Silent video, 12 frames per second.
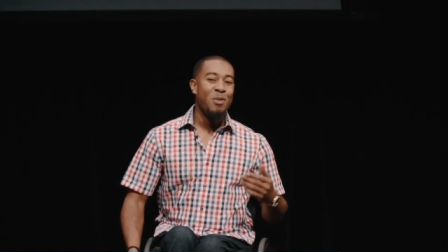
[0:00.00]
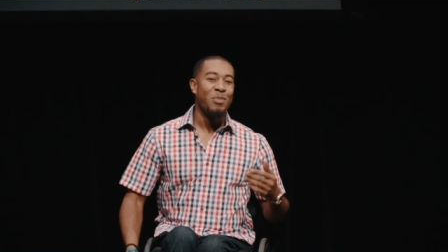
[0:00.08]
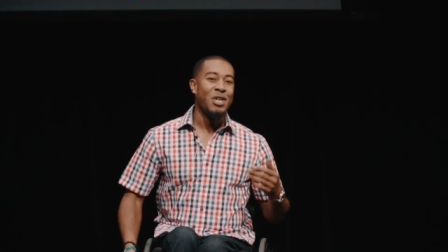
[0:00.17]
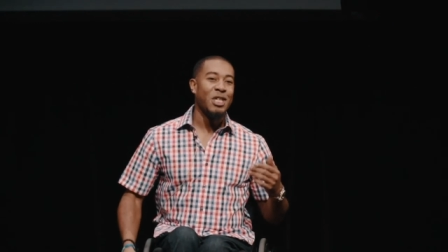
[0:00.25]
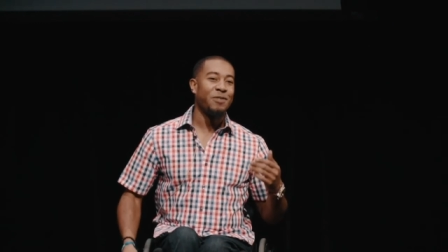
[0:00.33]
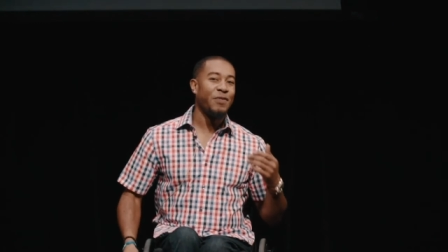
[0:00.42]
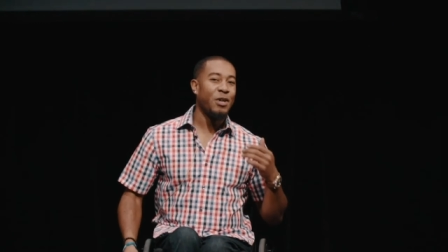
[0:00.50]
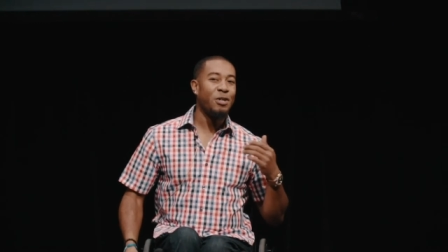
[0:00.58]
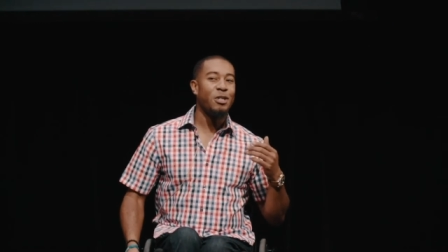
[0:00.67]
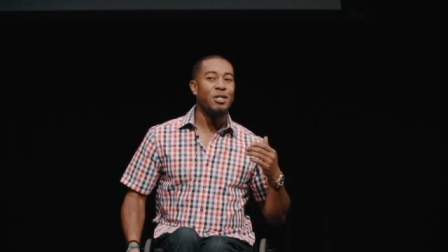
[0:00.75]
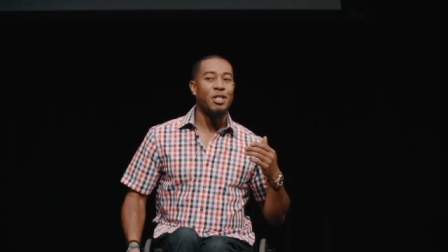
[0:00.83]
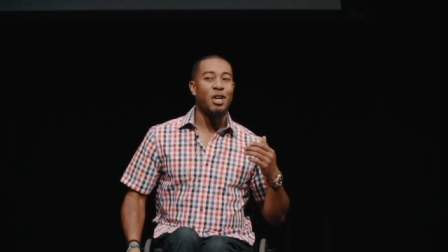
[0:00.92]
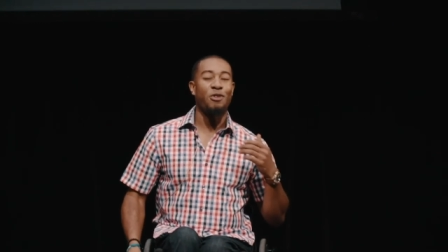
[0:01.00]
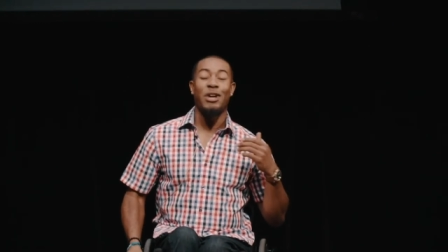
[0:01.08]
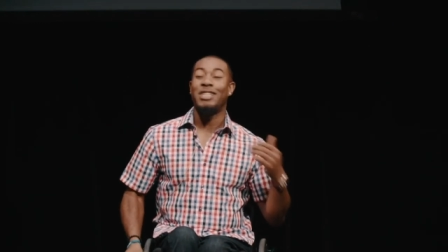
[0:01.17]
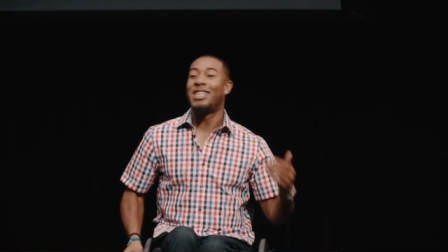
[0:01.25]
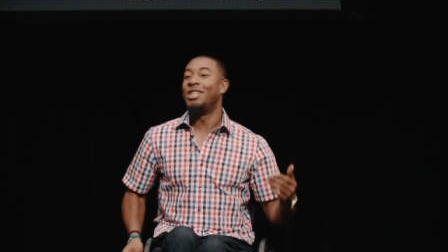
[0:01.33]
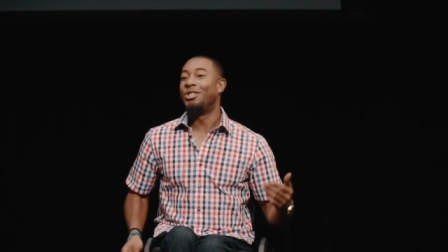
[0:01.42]
because failure is a
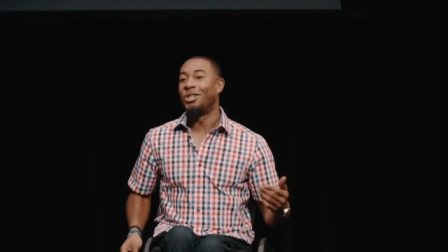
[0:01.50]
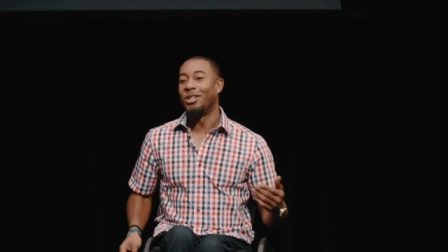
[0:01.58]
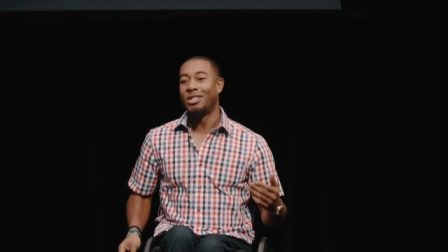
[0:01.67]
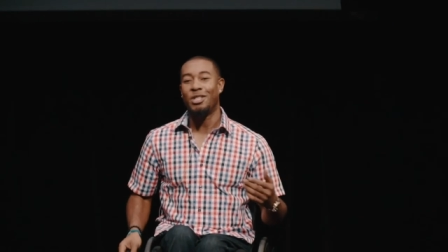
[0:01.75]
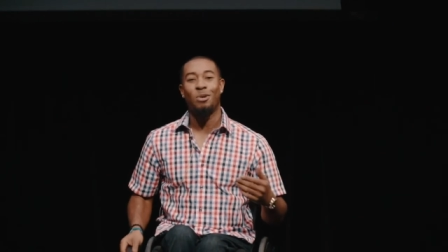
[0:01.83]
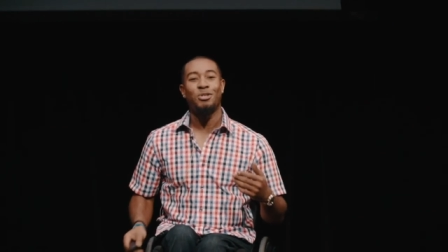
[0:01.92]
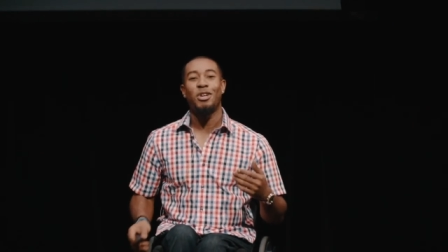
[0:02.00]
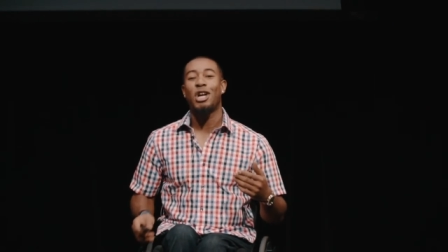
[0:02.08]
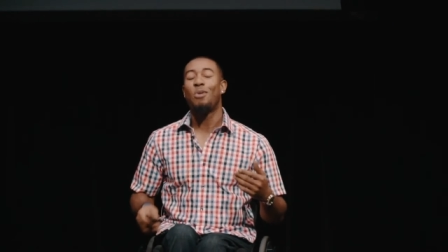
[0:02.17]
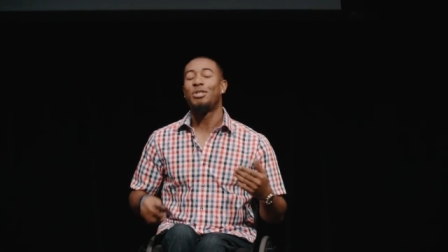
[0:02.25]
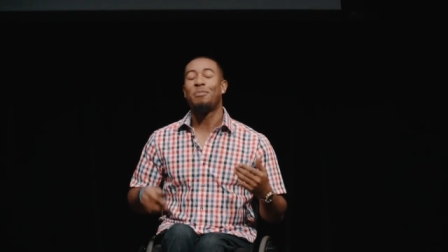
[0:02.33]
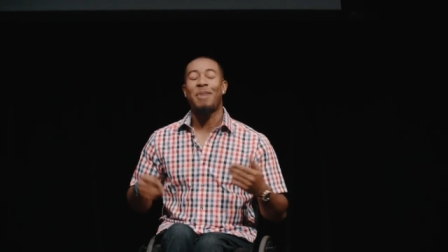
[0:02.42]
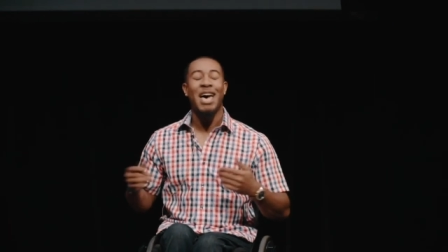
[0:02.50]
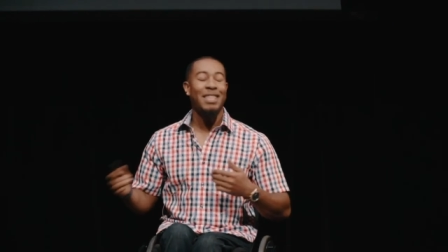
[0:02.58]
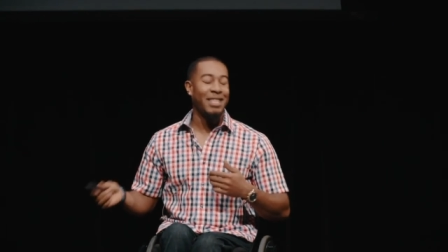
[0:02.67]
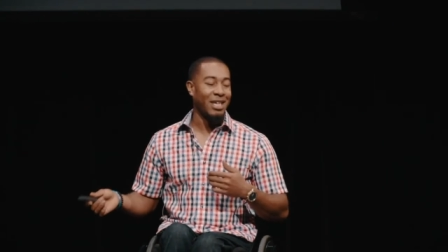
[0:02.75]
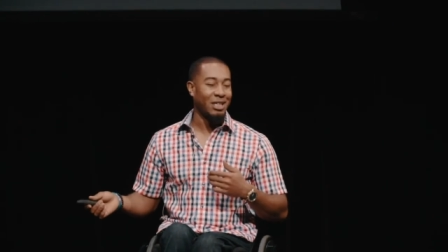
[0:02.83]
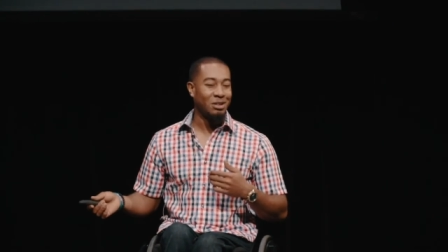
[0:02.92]
great teacher. You know, it's not always a
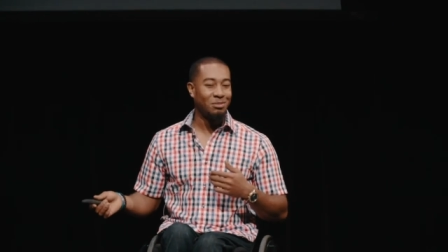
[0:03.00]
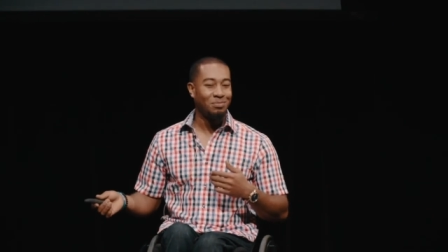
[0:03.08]
bad thing.